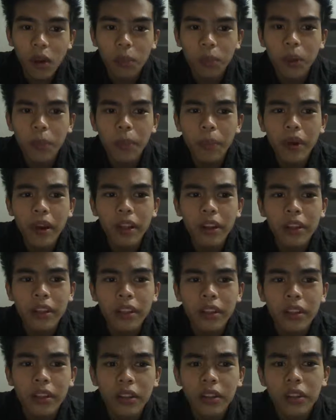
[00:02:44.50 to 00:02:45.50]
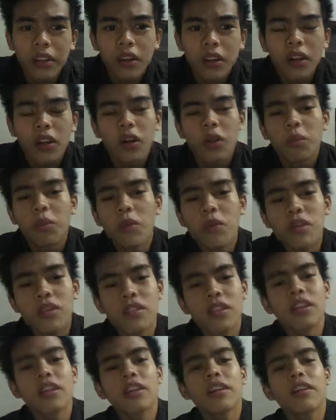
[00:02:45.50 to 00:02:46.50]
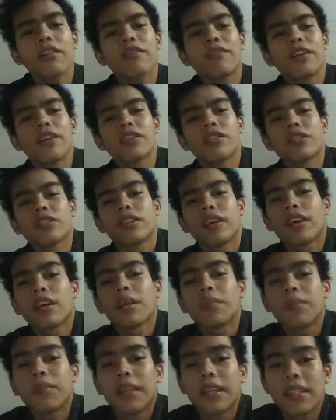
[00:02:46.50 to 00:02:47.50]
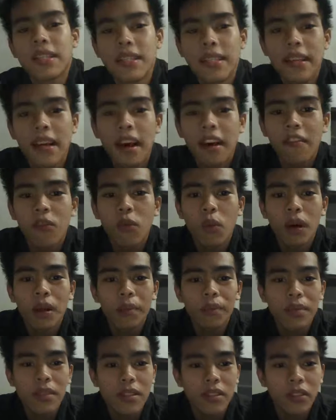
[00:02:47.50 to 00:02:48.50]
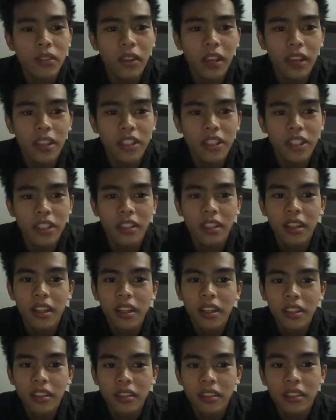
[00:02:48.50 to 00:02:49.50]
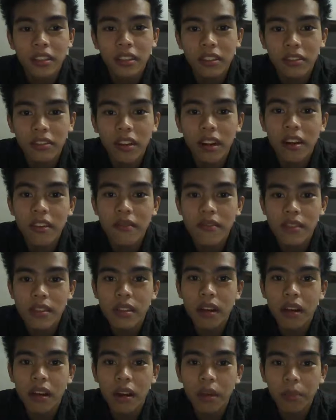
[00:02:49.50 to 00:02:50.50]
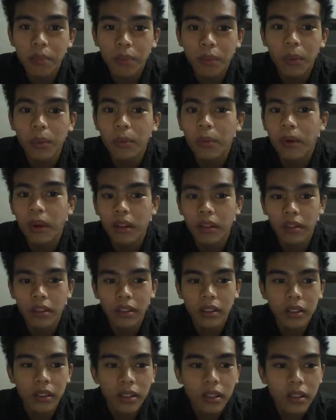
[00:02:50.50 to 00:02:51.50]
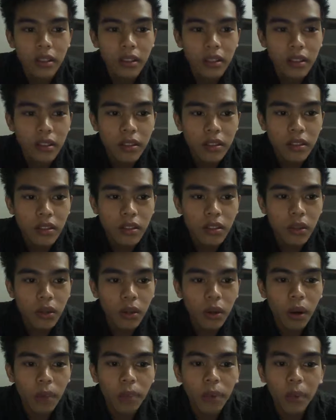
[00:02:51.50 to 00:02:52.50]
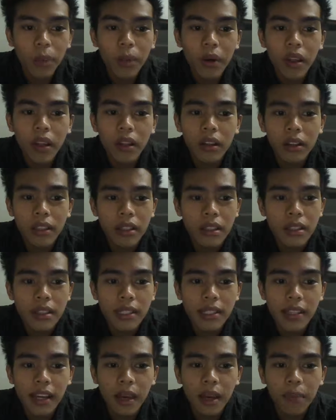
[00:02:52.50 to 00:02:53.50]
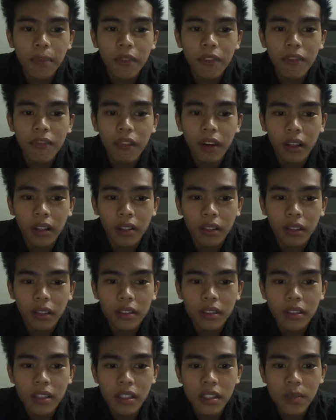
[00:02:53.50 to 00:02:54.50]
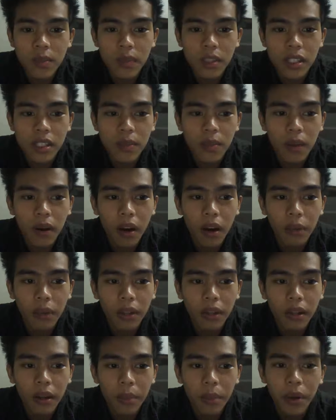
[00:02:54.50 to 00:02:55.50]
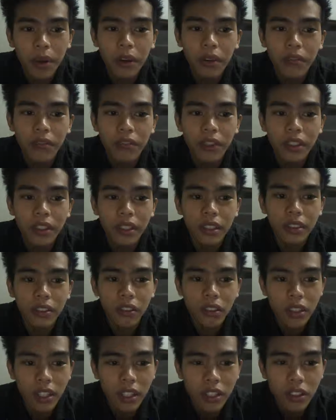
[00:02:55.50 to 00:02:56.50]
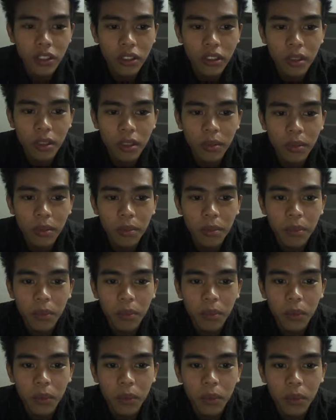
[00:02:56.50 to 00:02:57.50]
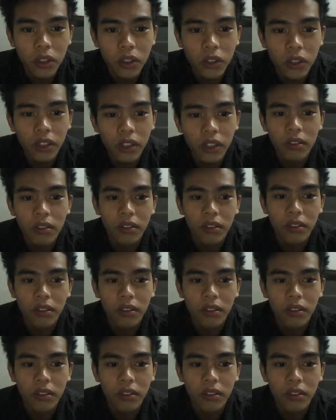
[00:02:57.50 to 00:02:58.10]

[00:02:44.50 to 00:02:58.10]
propeller. Most general aviation airplanes have one piston engine that drives a propeller. So a propeller is a type of fan that transmits power by converting rotational motion into thrust.